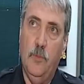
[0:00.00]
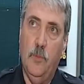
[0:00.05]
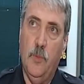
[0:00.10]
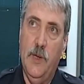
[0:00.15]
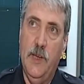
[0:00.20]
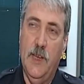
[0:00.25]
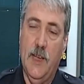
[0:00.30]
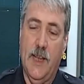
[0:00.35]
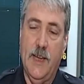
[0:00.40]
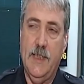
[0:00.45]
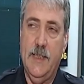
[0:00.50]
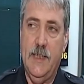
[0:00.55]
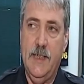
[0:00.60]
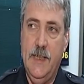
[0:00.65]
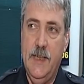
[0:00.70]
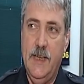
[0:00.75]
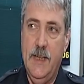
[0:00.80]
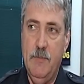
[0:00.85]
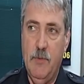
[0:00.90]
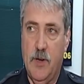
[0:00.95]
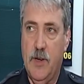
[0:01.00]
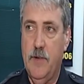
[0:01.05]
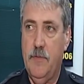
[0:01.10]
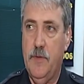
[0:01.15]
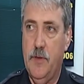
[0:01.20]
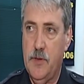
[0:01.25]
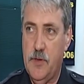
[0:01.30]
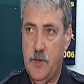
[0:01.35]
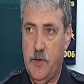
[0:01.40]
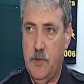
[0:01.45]
We'd like to get him
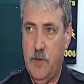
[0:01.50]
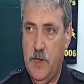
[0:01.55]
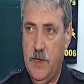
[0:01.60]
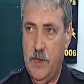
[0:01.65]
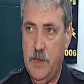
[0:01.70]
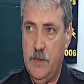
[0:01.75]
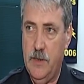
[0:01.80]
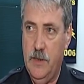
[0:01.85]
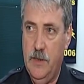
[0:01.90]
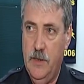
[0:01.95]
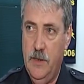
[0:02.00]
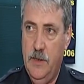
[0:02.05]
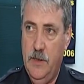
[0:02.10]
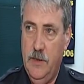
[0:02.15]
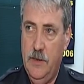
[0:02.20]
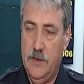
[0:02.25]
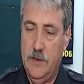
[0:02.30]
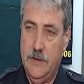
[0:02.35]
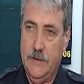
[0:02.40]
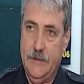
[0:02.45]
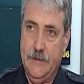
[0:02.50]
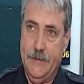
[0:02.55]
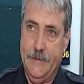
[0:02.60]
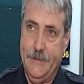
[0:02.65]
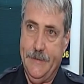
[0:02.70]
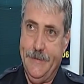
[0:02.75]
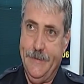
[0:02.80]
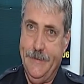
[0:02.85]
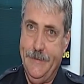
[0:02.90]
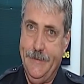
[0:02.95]
off the street
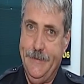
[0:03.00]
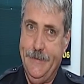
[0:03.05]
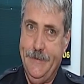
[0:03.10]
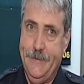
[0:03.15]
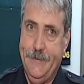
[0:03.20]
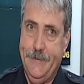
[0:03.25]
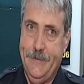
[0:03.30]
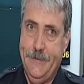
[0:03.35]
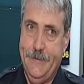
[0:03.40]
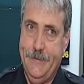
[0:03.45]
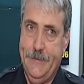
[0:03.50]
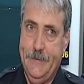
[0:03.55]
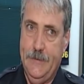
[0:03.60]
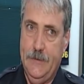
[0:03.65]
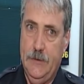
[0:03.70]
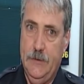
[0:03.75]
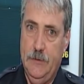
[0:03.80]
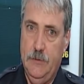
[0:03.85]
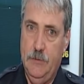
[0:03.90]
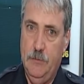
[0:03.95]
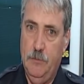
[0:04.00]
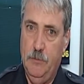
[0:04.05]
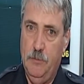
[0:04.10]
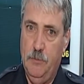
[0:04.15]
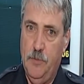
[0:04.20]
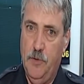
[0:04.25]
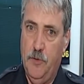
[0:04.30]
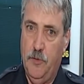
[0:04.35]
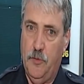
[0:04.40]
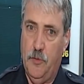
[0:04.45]
uh,
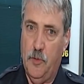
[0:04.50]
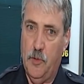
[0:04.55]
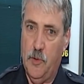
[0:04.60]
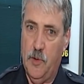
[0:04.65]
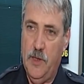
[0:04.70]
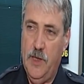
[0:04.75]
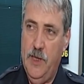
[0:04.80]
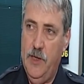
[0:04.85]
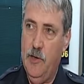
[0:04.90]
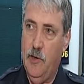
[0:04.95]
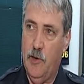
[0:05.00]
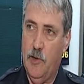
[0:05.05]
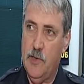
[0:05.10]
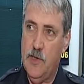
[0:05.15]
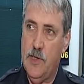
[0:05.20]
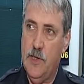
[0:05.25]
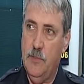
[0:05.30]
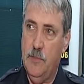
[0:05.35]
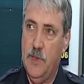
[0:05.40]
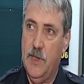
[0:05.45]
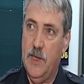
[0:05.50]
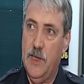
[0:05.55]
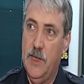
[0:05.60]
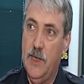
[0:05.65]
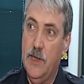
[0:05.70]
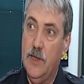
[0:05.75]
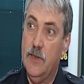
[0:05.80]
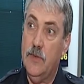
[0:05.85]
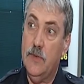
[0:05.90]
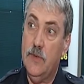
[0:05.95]
before he hurts
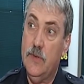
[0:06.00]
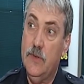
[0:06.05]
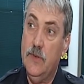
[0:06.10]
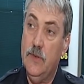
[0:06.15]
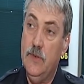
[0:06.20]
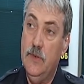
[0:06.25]
somebody else.